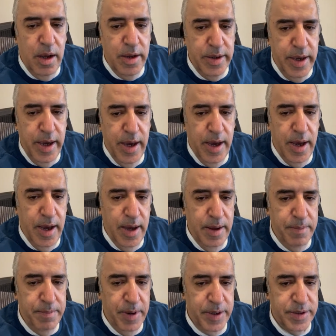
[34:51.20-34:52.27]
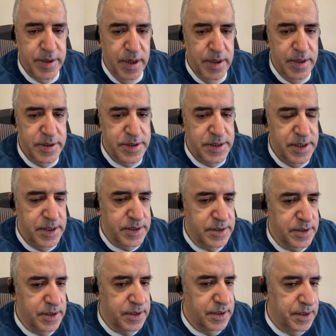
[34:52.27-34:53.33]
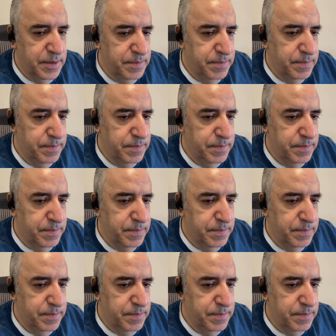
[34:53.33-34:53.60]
Yeah, Python is easier, yep.